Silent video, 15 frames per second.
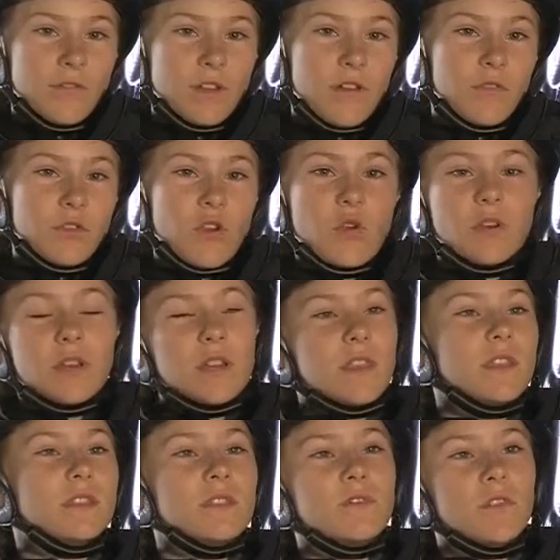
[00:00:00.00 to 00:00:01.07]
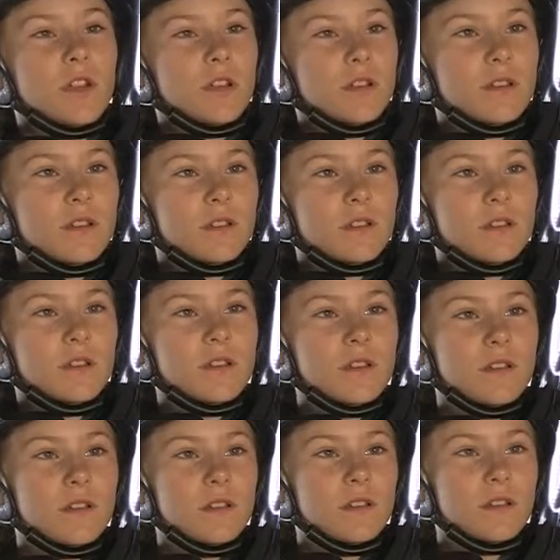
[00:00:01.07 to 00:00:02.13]
I've never known anything different.
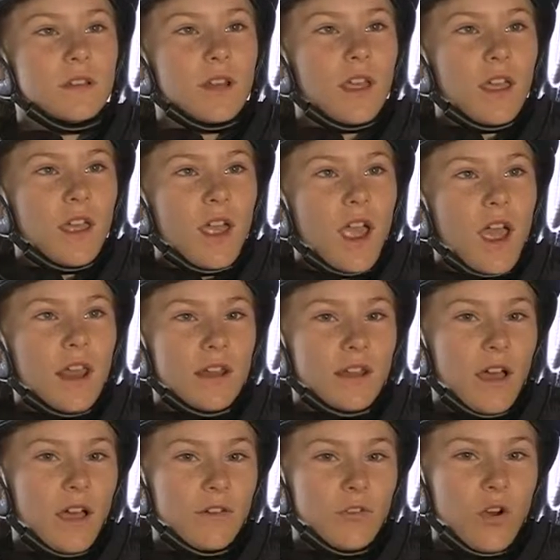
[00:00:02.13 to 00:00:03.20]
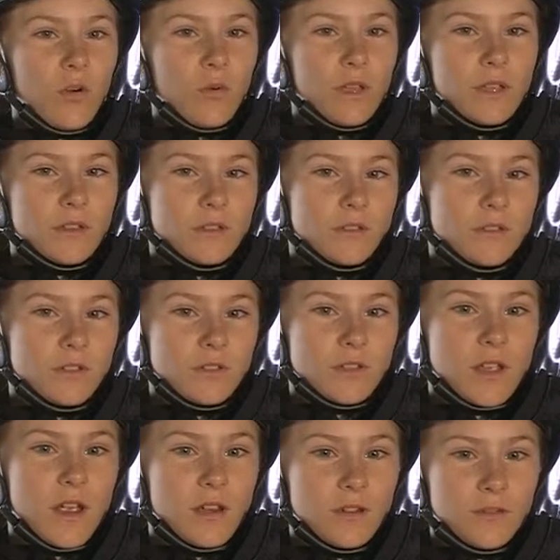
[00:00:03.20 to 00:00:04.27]
And I've always
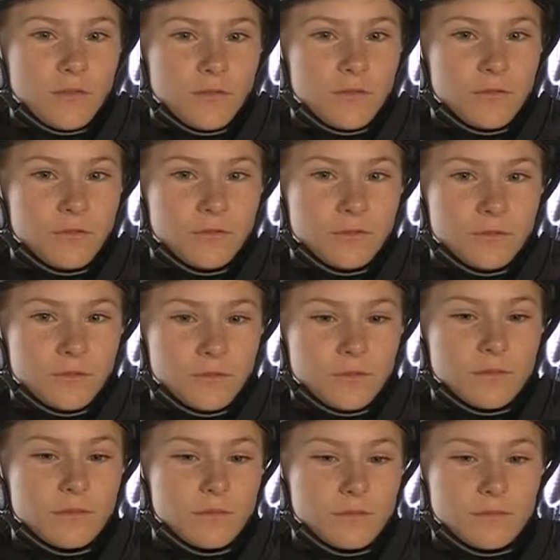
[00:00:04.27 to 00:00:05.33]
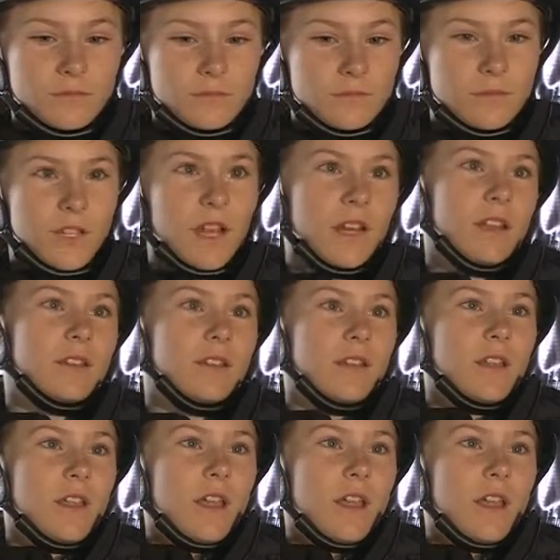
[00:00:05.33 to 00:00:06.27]
just kind of done it.